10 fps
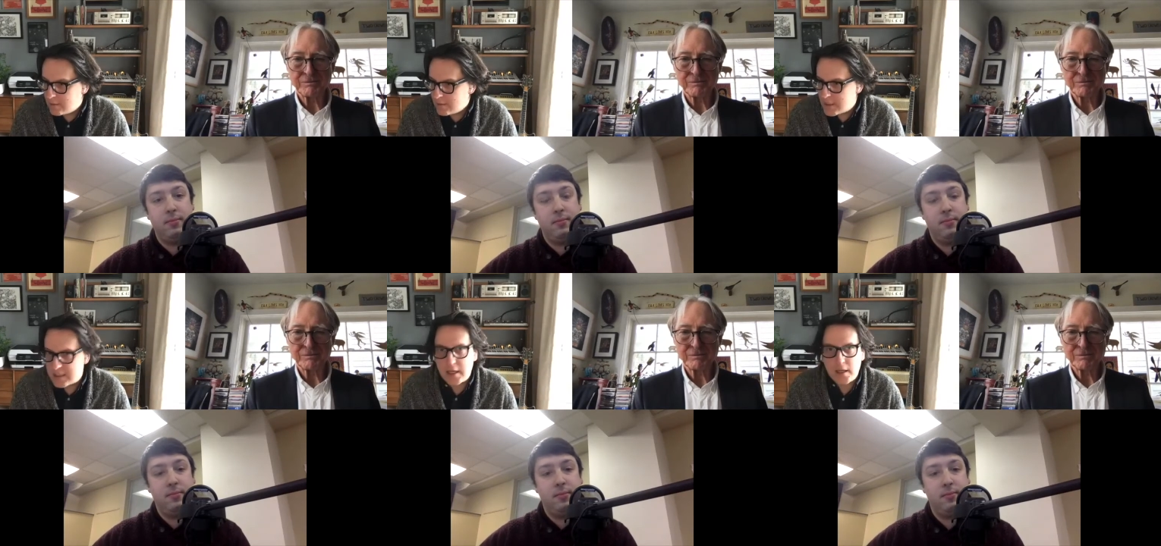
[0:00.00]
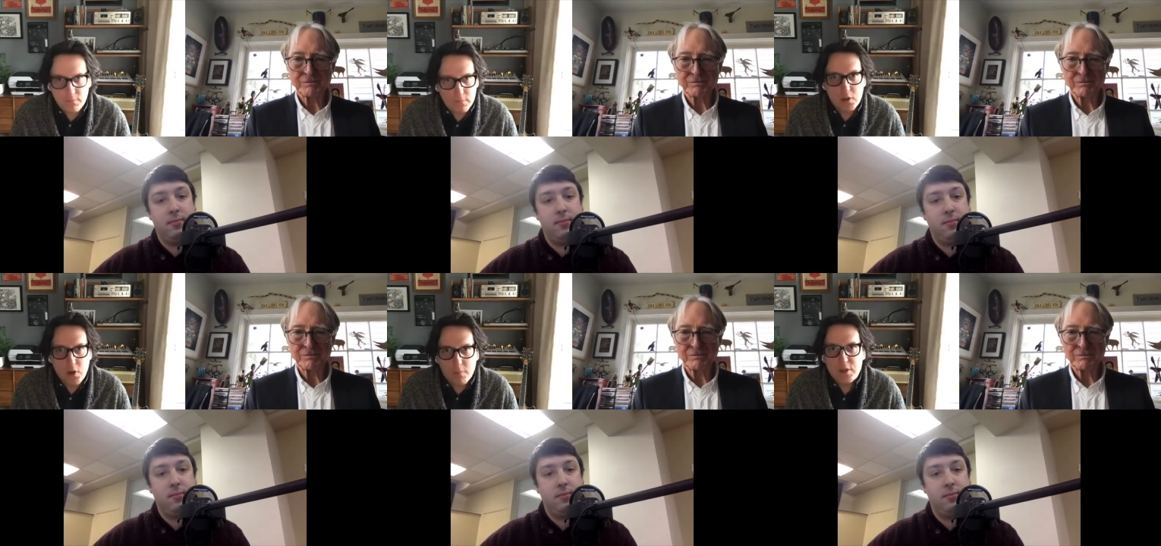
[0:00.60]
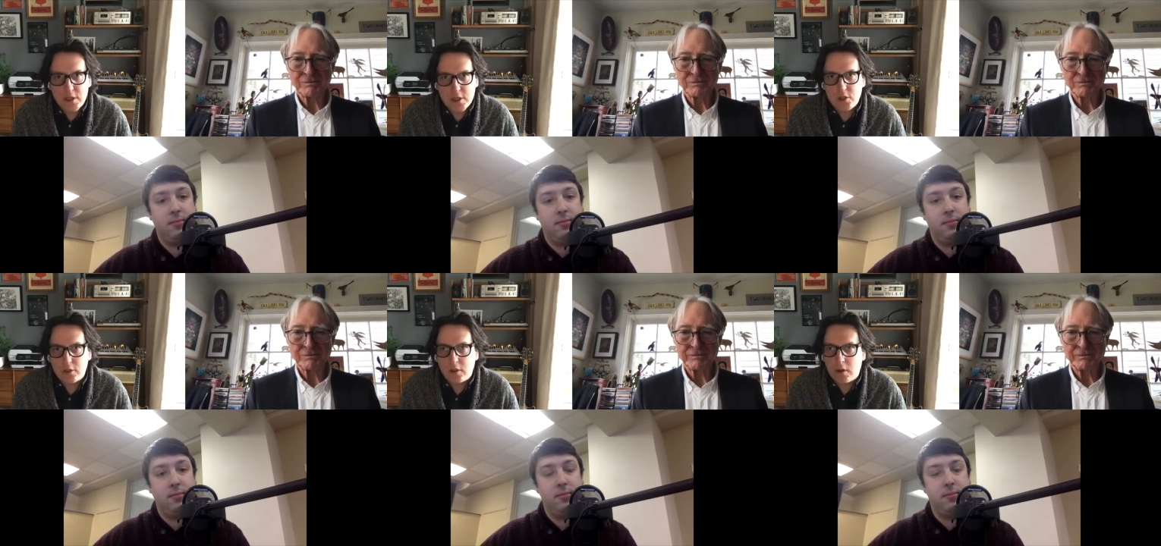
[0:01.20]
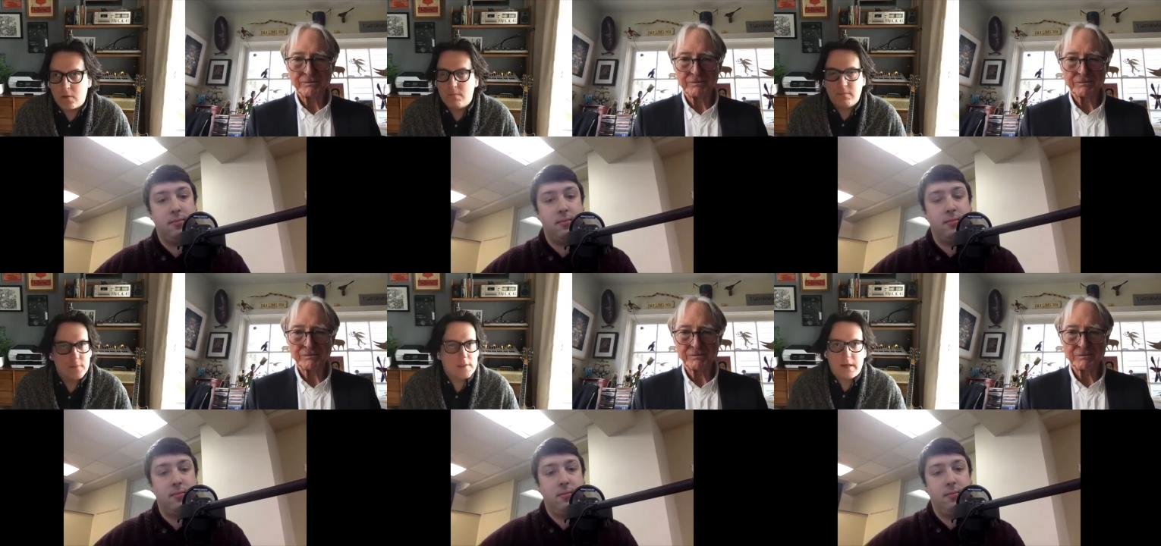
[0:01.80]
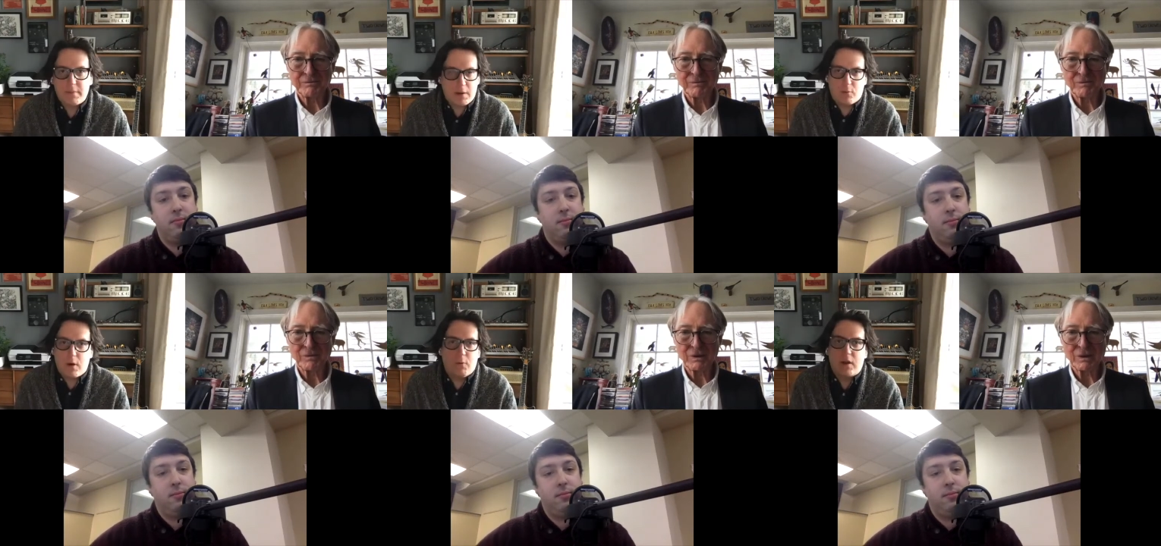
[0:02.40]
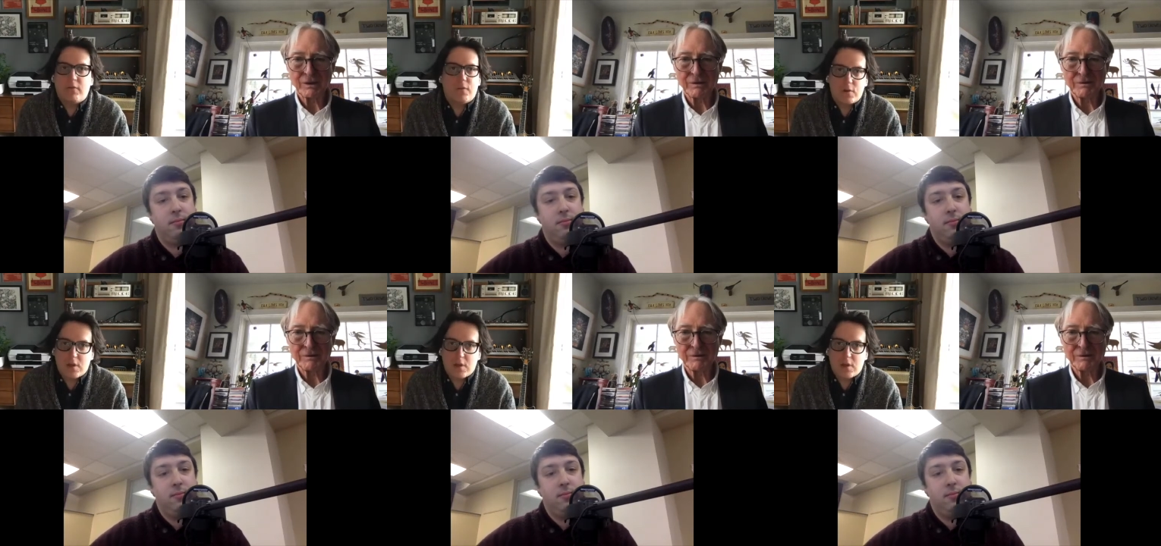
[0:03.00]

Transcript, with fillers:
Speaker 1: to study composition, you know, somebody one of the first